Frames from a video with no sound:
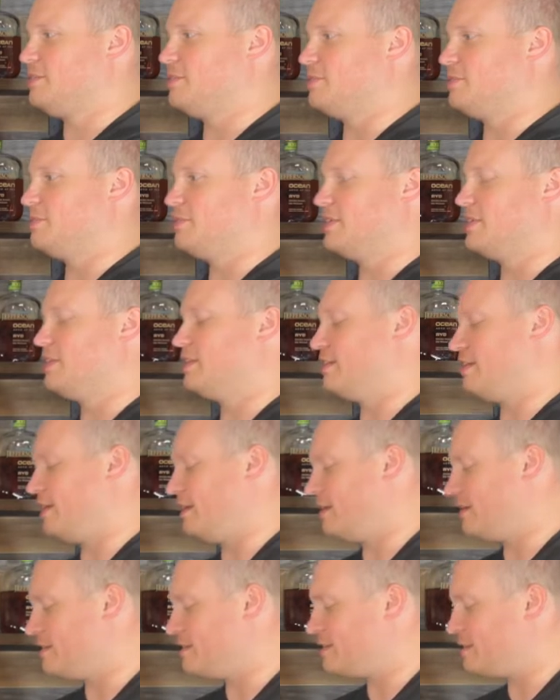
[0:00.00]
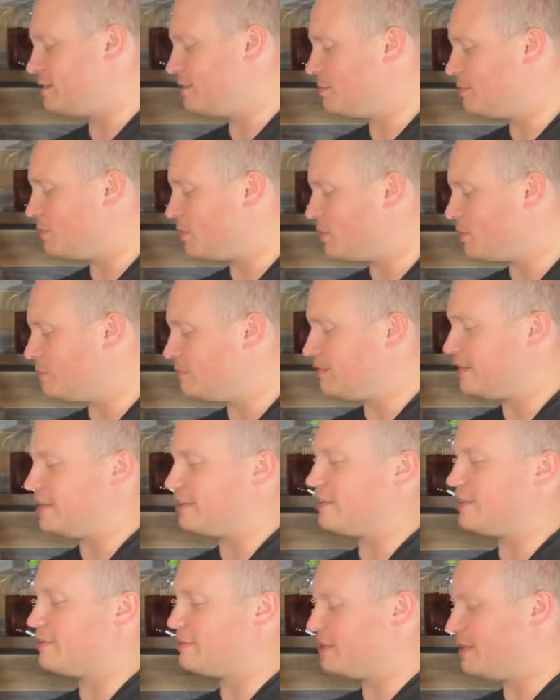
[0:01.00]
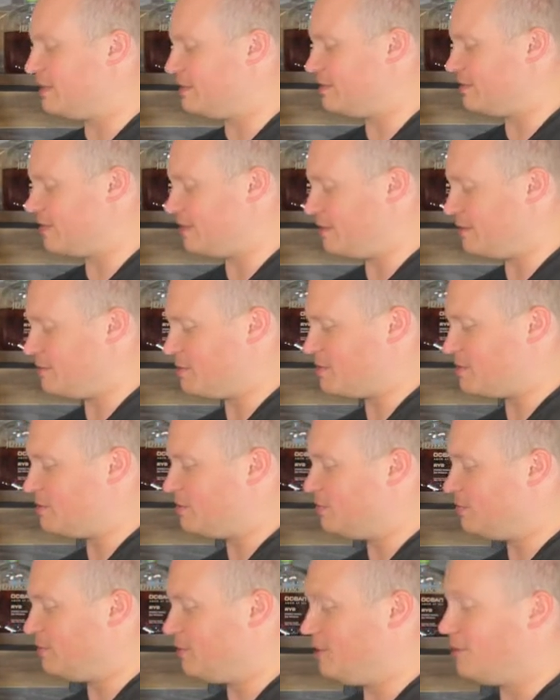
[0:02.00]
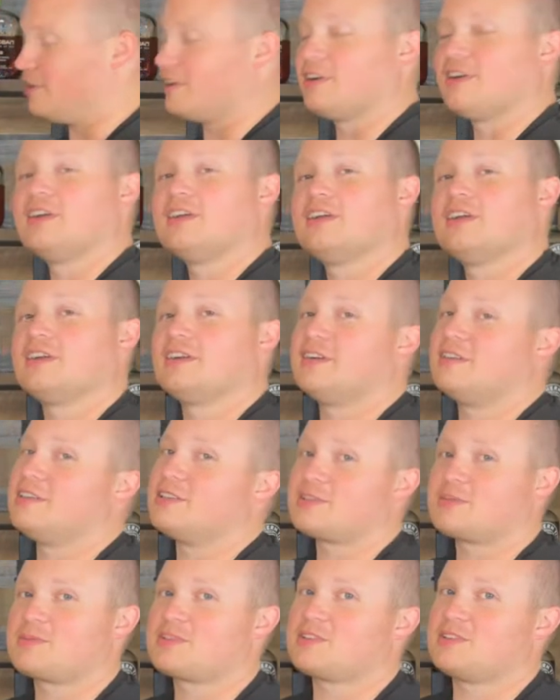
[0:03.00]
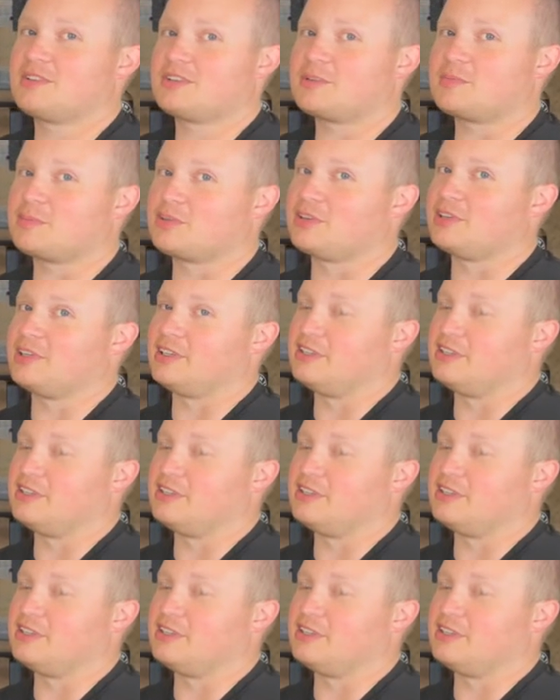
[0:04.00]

when we're getting that nice profile that we got on that one. So far, this one's looking pretty